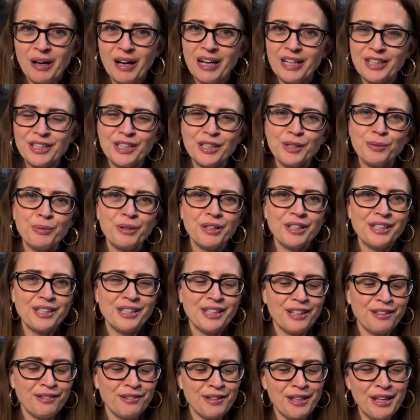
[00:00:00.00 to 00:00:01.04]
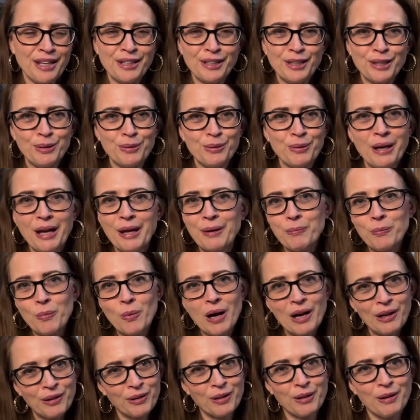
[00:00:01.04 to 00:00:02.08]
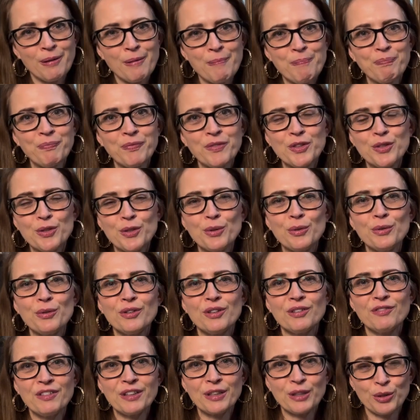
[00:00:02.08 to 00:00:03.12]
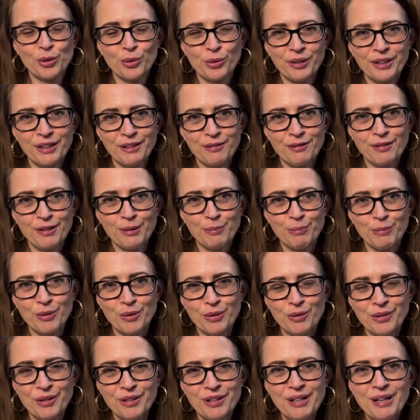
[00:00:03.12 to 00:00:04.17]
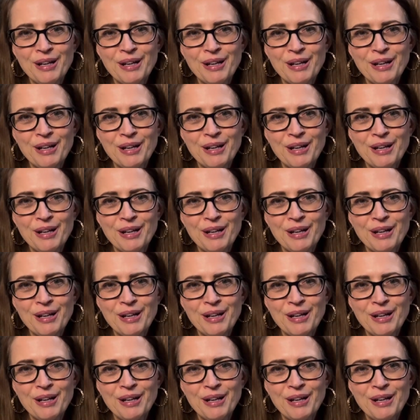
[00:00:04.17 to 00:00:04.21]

I just want to say thank you and welcome to the Victorian Thimble.